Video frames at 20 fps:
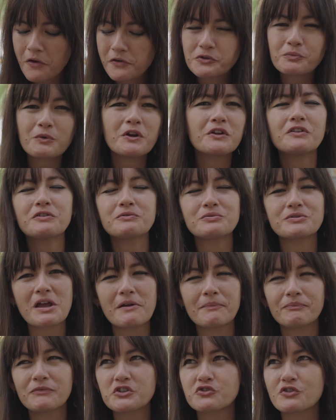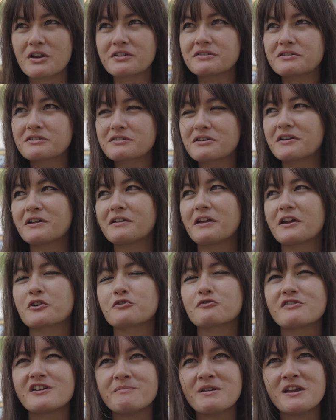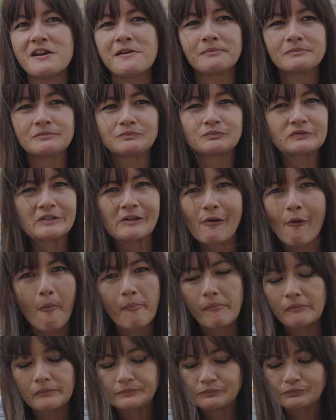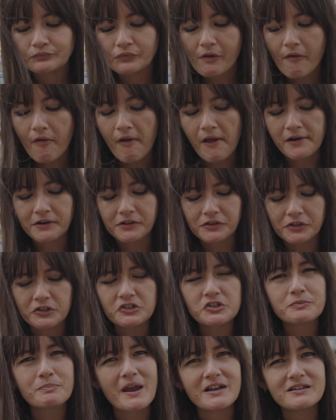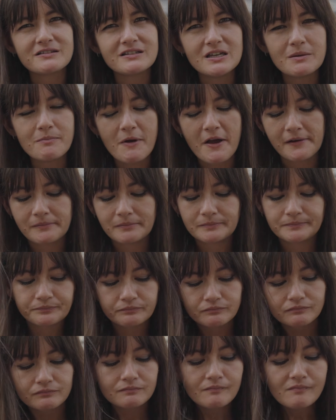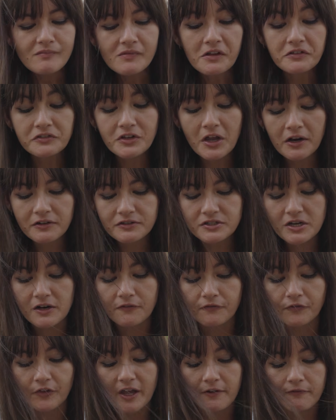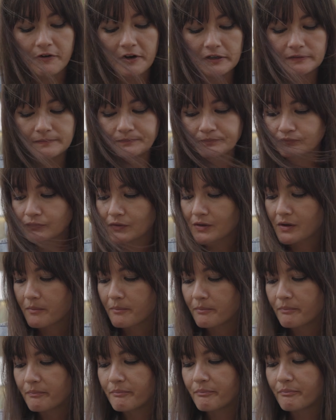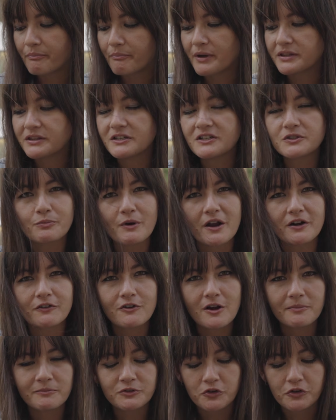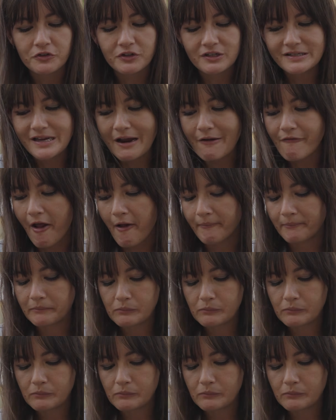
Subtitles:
Where the dressing's kind of like creamy and a little spicy, but not a ton of flavor. But these breadcrumbs totally save it.